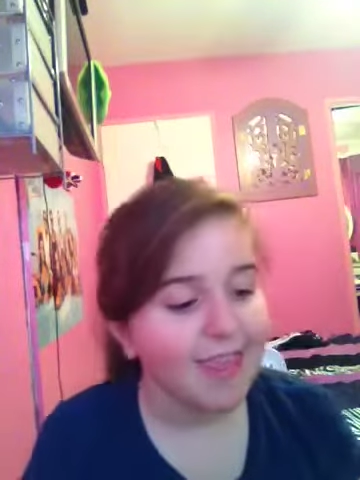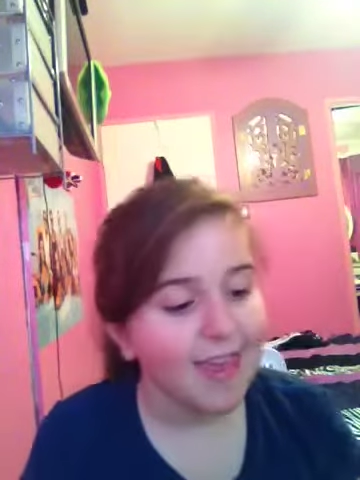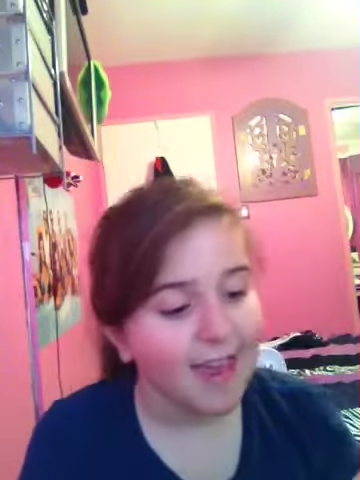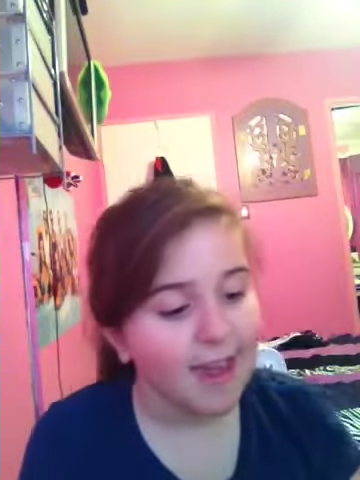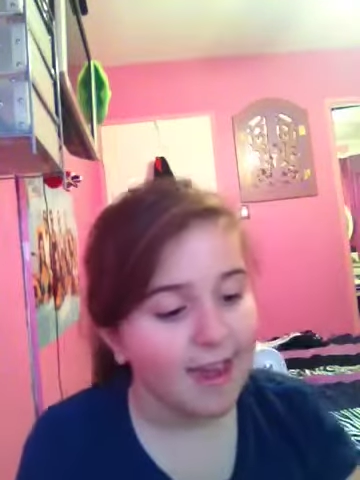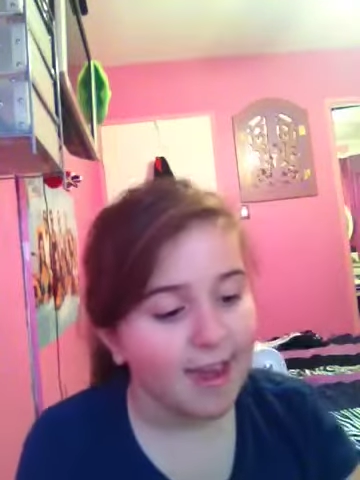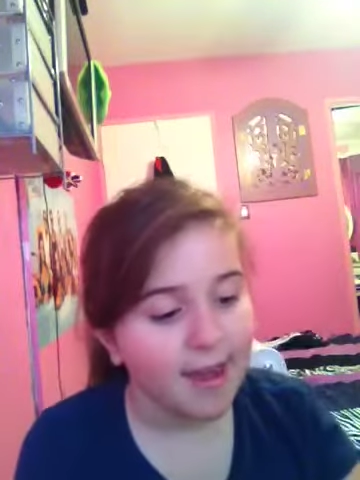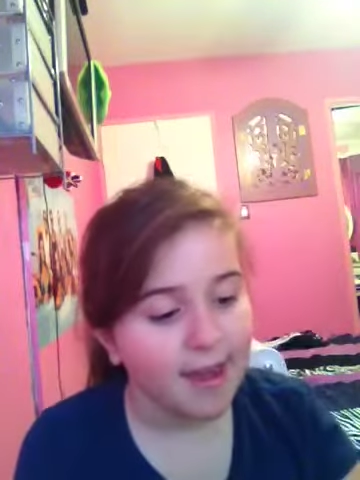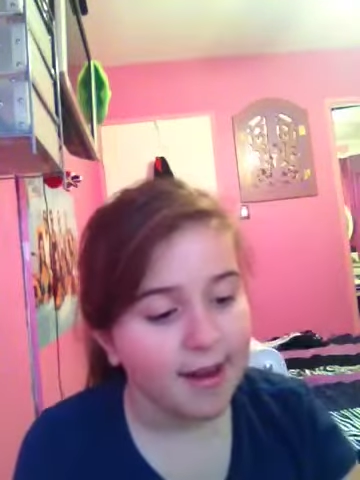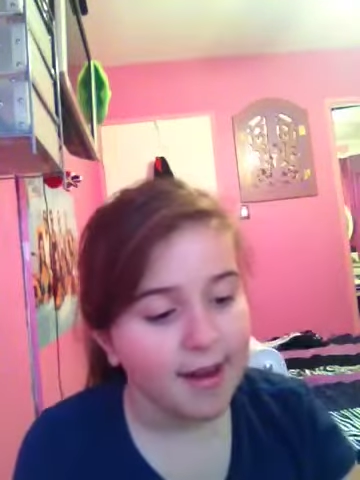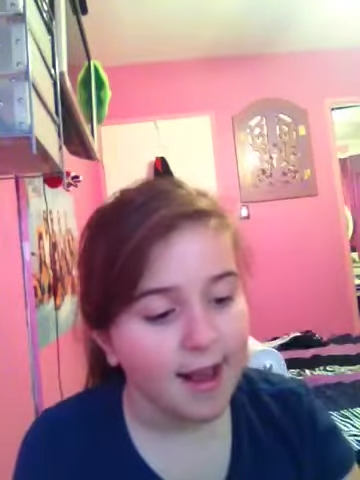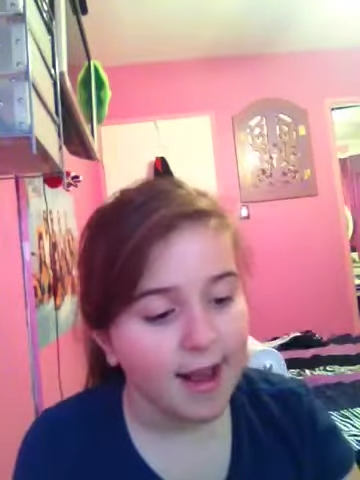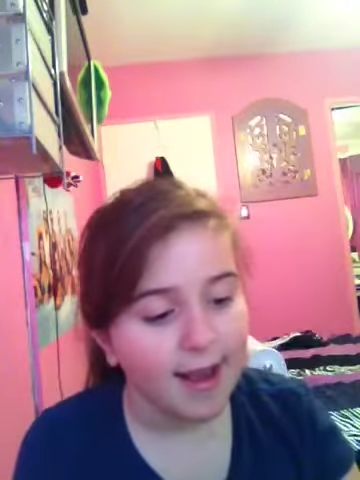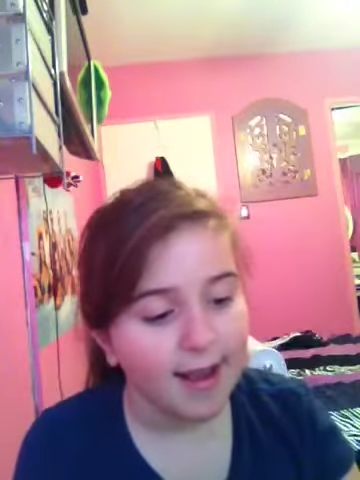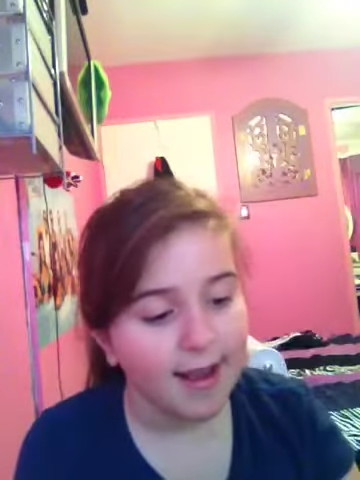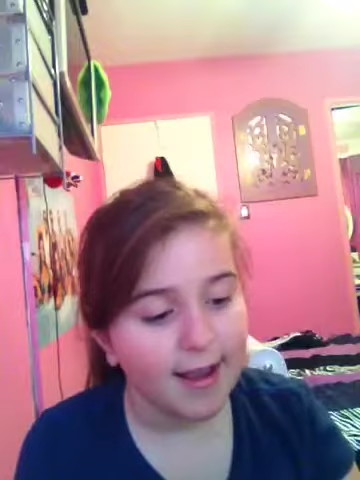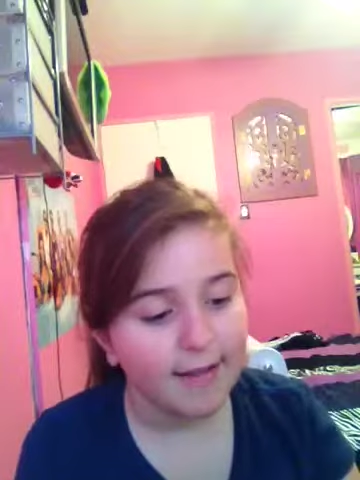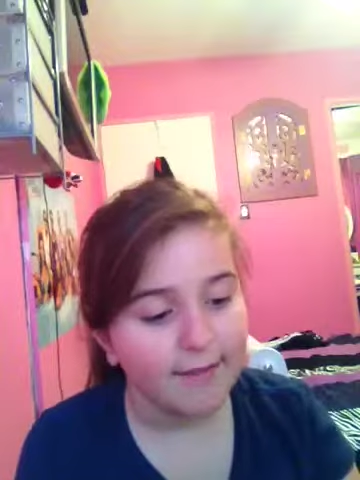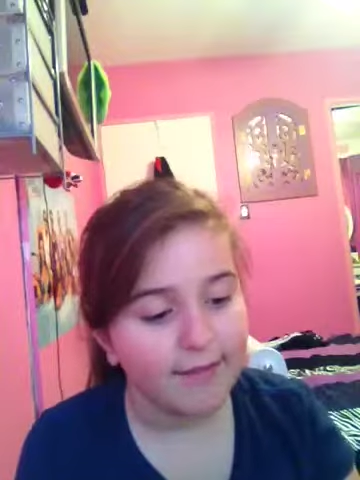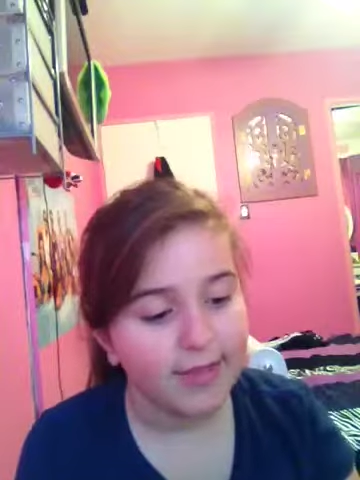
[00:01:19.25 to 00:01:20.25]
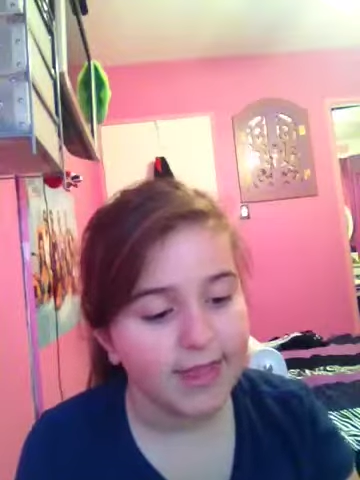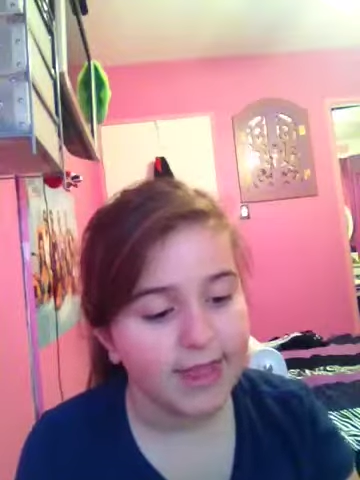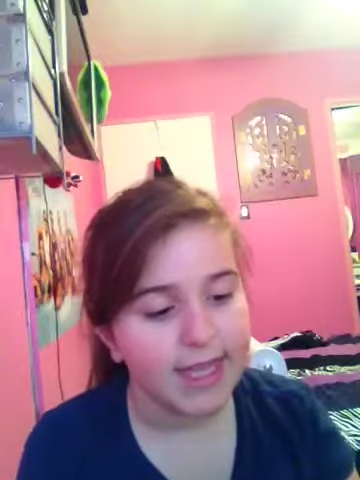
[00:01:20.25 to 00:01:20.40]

then I have